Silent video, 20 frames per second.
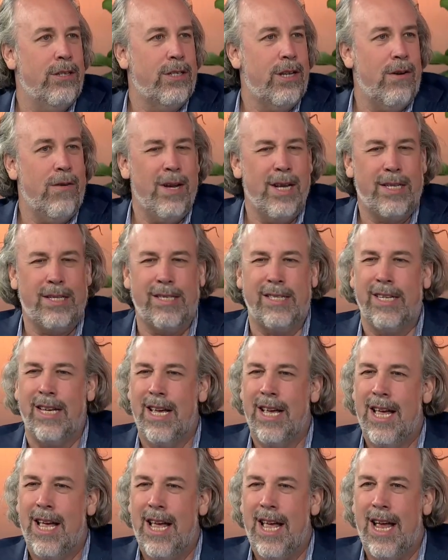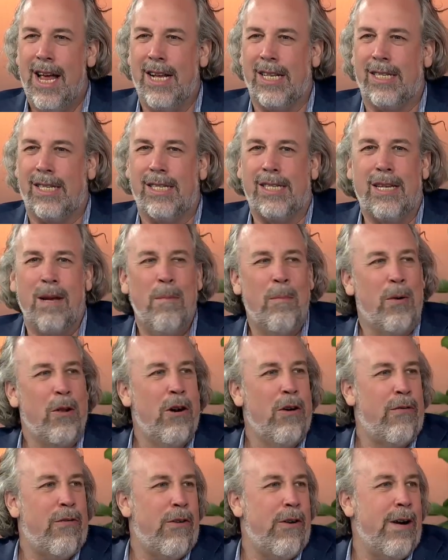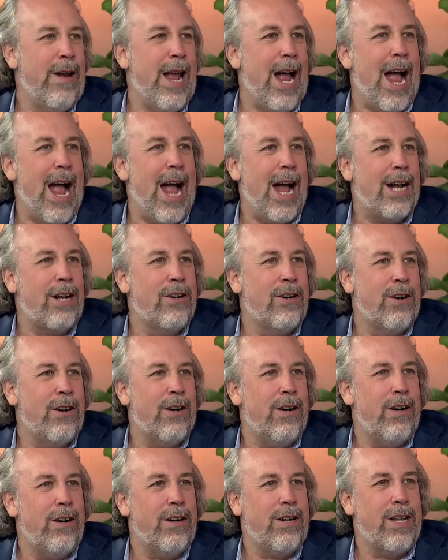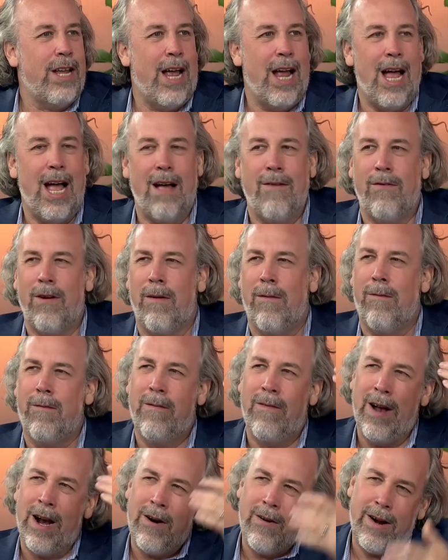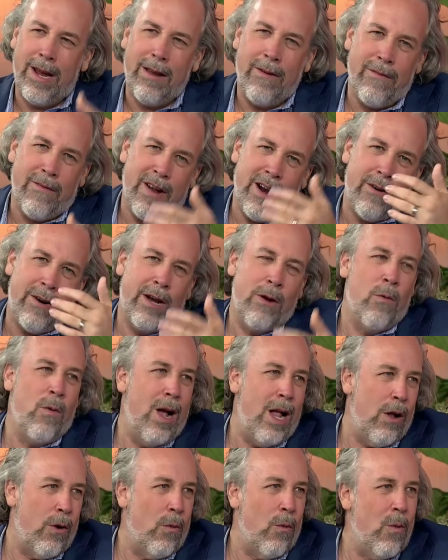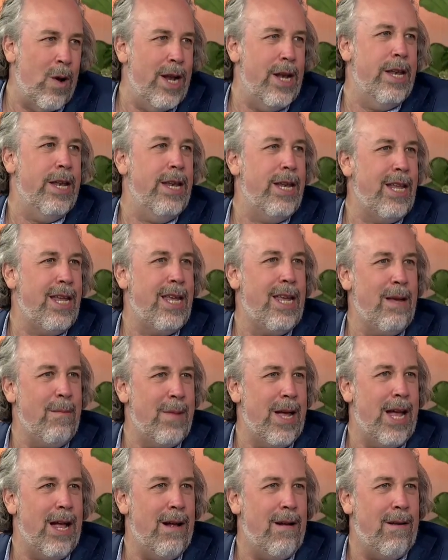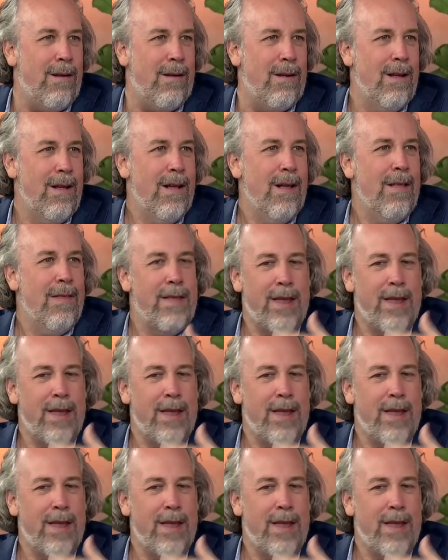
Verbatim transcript: So it's, it's simpler for an actor to have a very, very well written email mm.